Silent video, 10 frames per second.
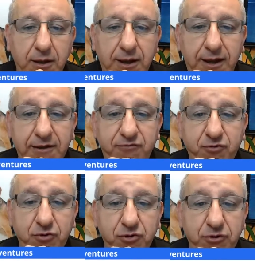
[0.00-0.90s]
If
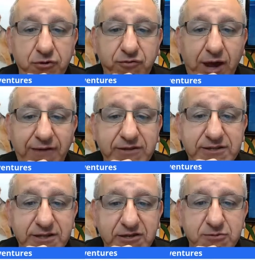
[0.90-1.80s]
you have a
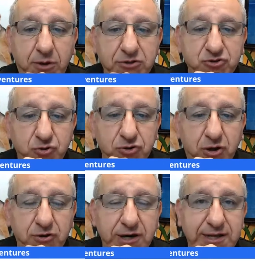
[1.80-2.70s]
6-month-old
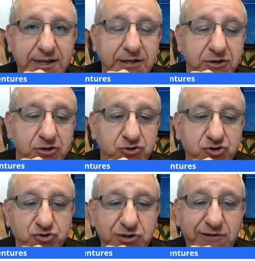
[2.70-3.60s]
already, you
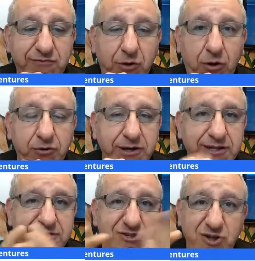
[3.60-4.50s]
should have
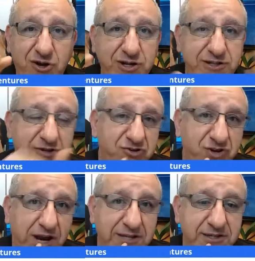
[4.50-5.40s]
already started the
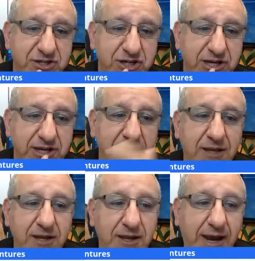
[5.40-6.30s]
transitioning.
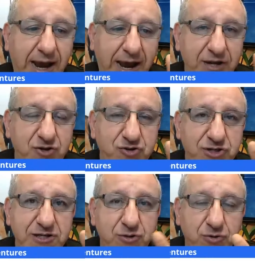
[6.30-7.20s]
I
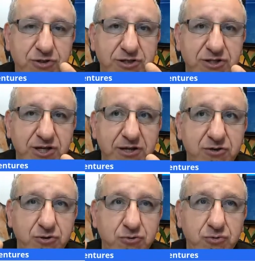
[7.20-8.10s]
usually don't
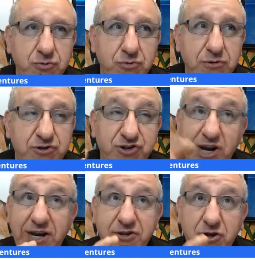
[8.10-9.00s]
suggest to
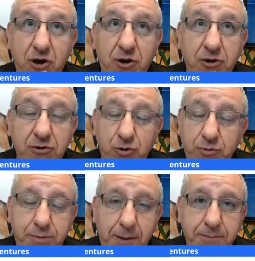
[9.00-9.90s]
train dog or
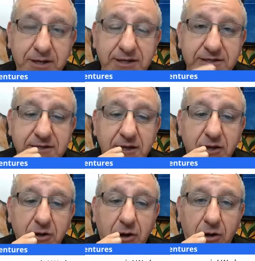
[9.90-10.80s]
puppies
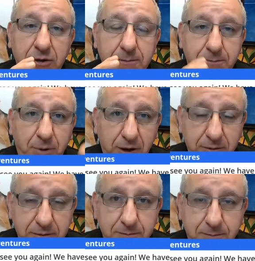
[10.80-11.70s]
on
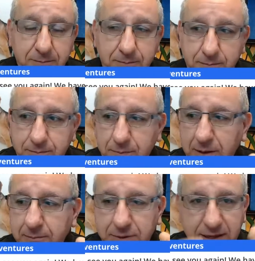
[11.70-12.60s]

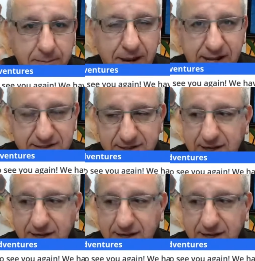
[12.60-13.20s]
pee pads